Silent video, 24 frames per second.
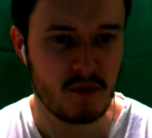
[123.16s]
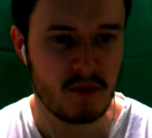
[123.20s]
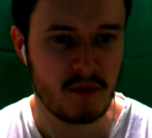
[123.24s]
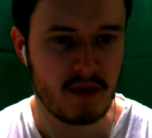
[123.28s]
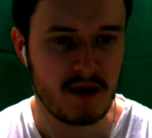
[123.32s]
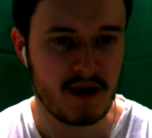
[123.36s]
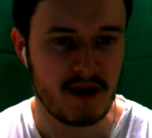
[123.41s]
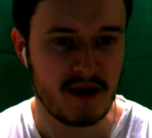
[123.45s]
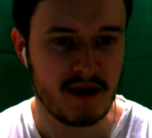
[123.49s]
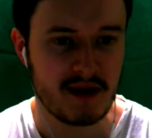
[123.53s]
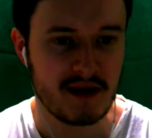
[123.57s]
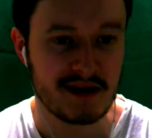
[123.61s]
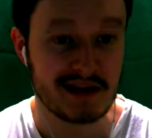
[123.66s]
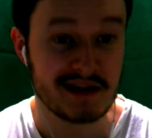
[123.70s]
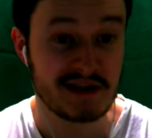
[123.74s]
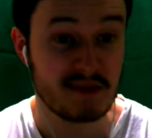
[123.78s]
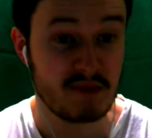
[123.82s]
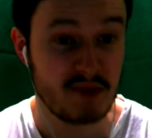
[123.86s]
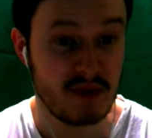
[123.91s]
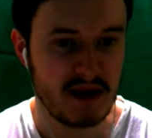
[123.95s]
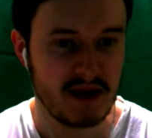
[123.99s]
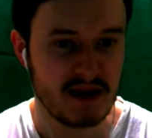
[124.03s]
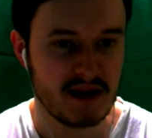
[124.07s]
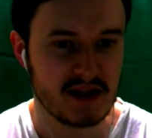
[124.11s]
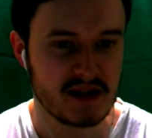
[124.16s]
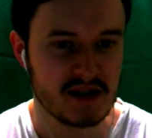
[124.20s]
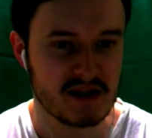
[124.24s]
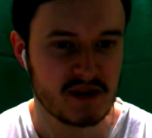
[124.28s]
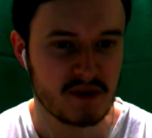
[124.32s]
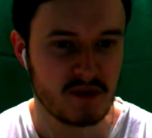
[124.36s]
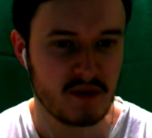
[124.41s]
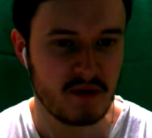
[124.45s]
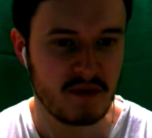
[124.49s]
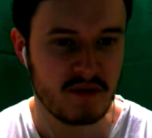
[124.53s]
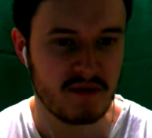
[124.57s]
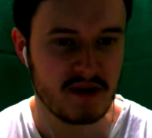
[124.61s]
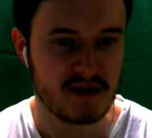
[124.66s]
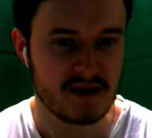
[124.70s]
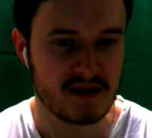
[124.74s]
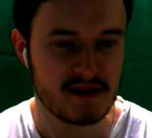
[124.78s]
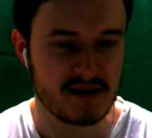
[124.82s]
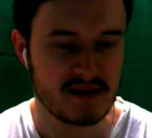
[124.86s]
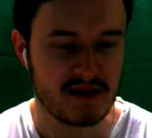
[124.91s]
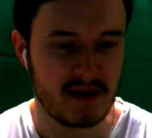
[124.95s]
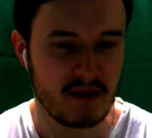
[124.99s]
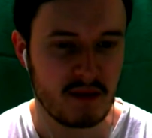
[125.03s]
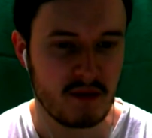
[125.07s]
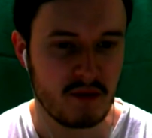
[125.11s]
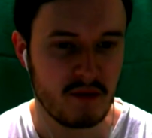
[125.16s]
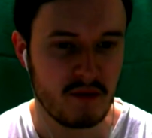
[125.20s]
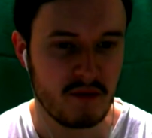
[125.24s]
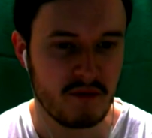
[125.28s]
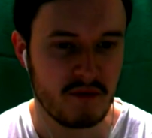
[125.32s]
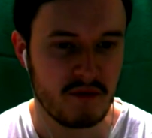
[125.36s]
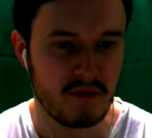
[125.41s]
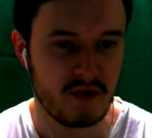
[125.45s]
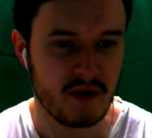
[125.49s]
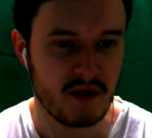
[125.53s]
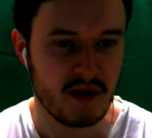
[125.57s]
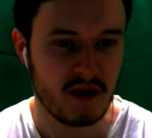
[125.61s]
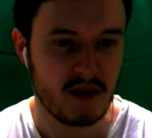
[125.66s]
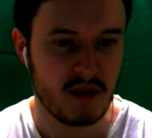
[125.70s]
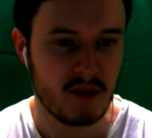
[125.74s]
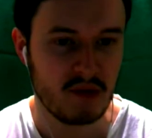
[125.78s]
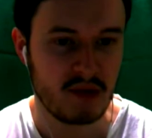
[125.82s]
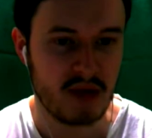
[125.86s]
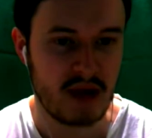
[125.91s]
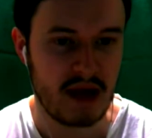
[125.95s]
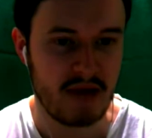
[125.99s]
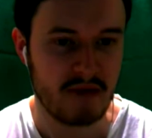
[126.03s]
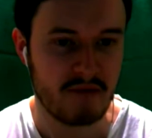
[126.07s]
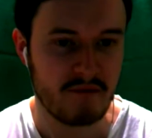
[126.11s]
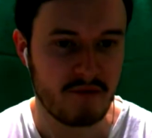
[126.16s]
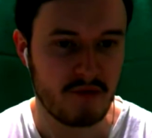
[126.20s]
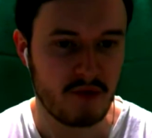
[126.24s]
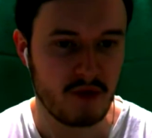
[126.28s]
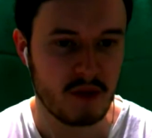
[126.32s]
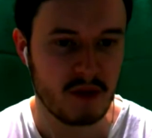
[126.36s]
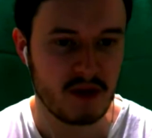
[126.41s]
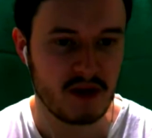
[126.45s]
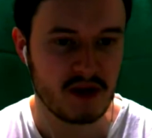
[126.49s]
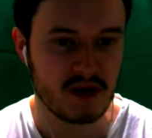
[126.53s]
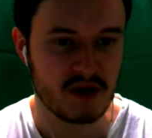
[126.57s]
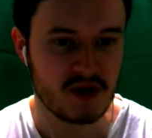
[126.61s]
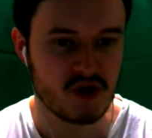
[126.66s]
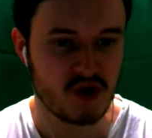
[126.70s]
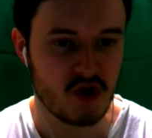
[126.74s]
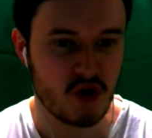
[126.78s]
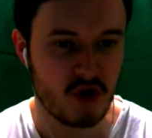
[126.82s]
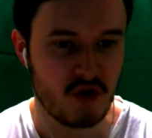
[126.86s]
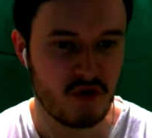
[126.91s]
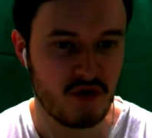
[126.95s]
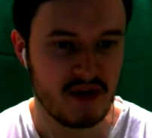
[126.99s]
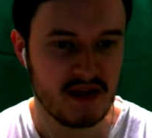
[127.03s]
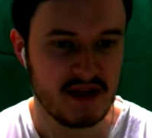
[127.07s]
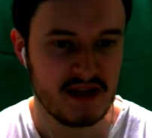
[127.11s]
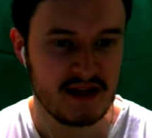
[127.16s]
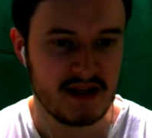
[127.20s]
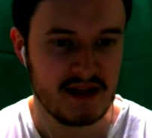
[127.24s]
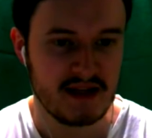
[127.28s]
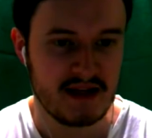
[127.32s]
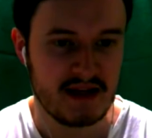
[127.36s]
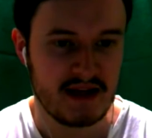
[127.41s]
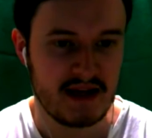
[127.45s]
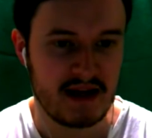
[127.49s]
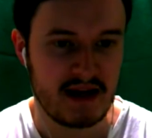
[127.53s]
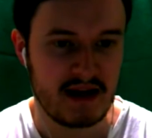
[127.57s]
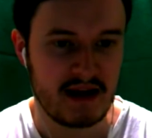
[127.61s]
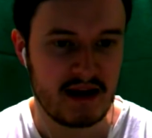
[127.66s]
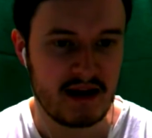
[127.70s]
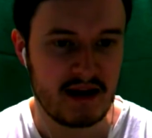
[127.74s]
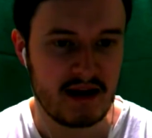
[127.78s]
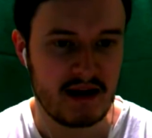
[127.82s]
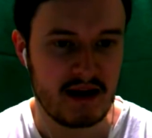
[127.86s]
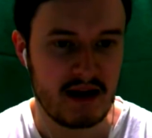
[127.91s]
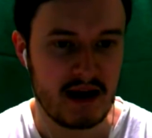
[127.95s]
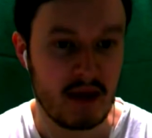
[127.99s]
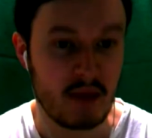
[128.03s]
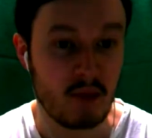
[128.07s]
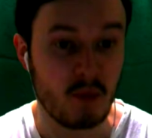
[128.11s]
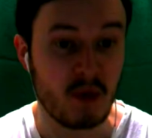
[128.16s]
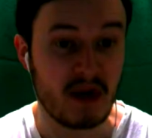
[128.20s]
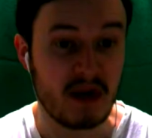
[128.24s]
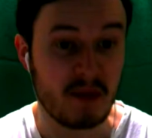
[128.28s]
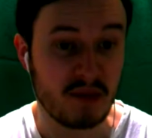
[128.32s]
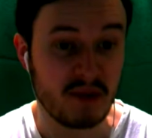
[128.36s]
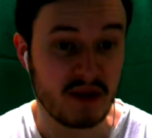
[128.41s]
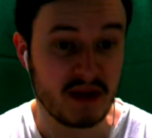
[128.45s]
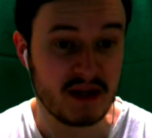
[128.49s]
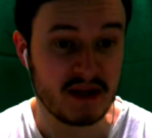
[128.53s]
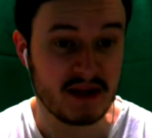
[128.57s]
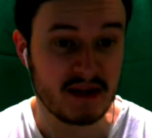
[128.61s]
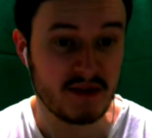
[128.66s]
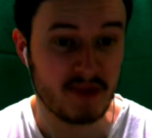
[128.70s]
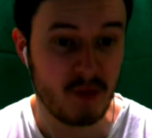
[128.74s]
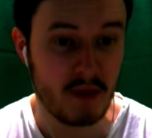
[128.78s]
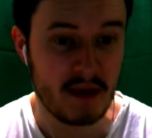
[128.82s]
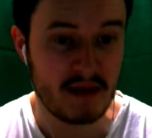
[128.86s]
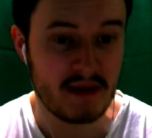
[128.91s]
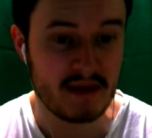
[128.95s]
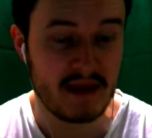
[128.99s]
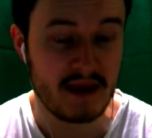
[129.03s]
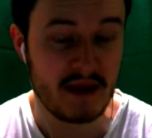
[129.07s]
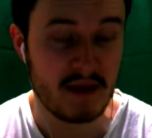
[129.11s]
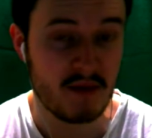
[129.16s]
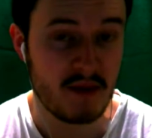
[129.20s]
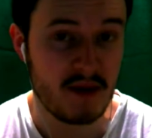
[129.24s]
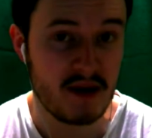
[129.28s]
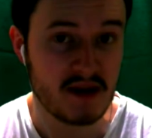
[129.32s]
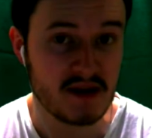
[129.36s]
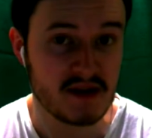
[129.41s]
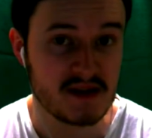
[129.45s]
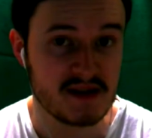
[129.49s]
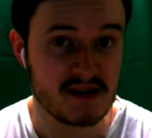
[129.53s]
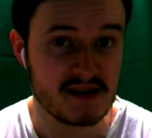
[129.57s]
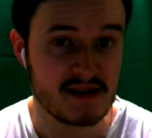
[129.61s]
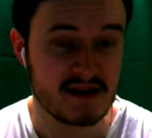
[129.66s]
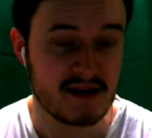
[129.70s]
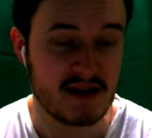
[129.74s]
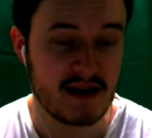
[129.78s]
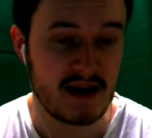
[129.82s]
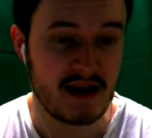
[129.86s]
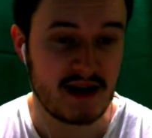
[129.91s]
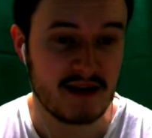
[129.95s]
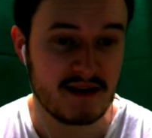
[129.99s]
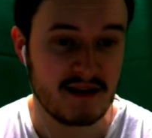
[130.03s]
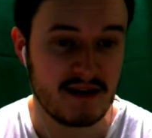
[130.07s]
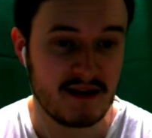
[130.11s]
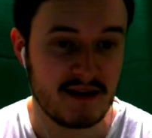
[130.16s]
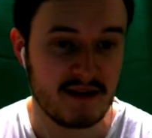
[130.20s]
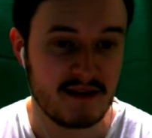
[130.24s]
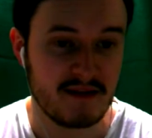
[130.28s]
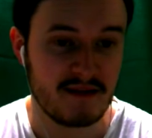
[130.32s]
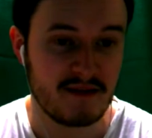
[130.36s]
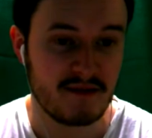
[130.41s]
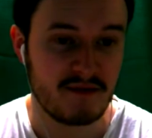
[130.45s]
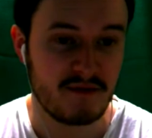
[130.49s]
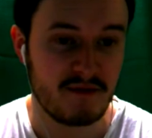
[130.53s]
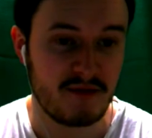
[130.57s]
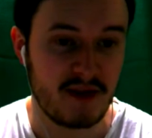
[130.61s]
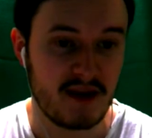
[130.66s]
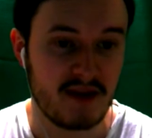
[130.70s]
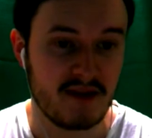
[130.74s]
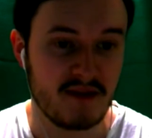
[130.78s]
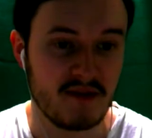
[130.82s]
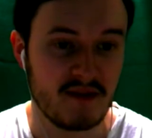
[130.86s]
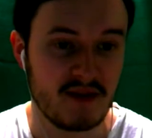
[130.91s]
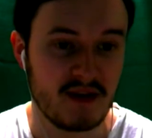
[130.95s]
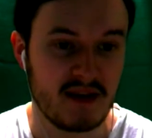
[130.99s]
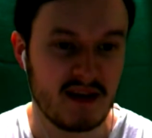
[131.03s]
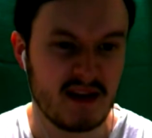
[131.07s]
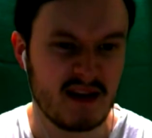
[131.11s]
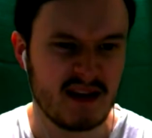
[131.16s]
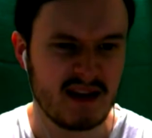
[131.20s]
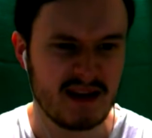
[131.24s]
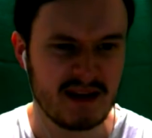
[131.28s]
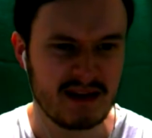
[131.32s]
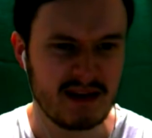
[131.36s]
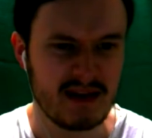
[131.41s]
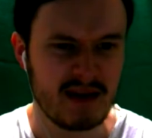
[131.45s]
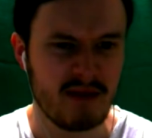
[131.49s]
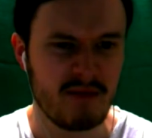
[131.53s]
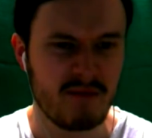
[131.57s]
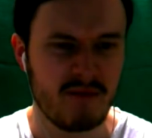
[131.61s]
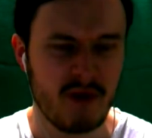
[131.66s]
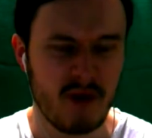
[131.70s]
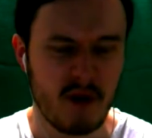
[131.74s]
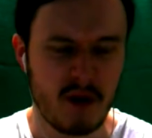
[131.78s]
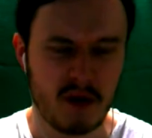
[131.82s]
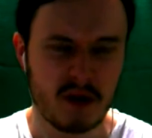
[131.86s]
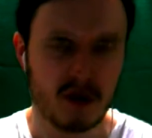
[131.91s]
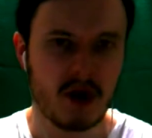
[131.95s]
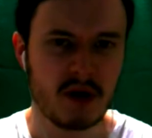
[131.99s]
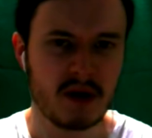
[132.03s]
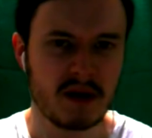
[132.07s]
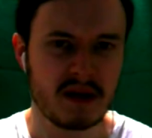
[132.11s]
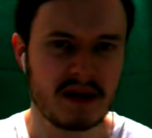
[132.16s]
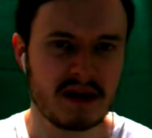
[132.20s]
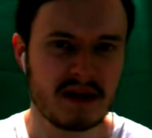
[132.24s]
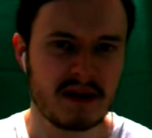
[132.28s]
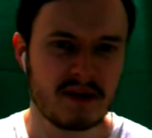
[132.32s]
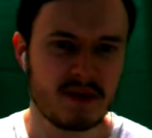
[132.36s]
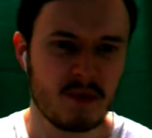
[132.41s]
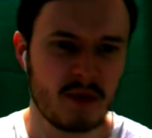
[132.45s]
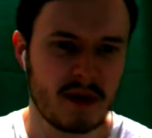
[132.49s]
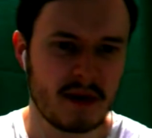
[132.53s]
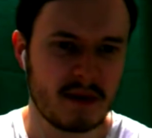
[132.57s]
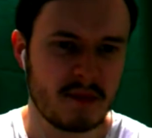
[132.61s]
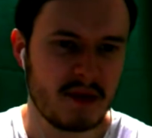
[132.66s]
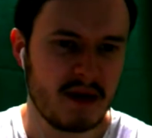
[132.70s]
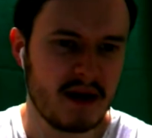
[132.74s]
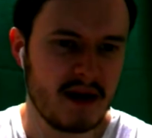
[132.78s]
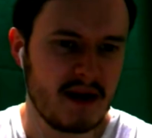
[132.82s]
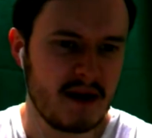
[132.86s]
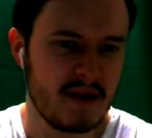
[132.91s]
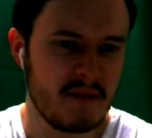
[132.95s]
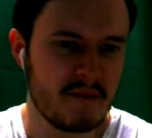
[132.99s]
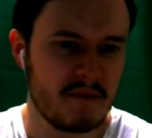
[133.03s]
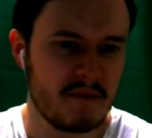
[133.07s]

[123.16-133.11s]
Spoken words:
experience with this type of platformy genre. And when I played Little Nightmares, I did find that it felt a lot like LittleBigPlanet.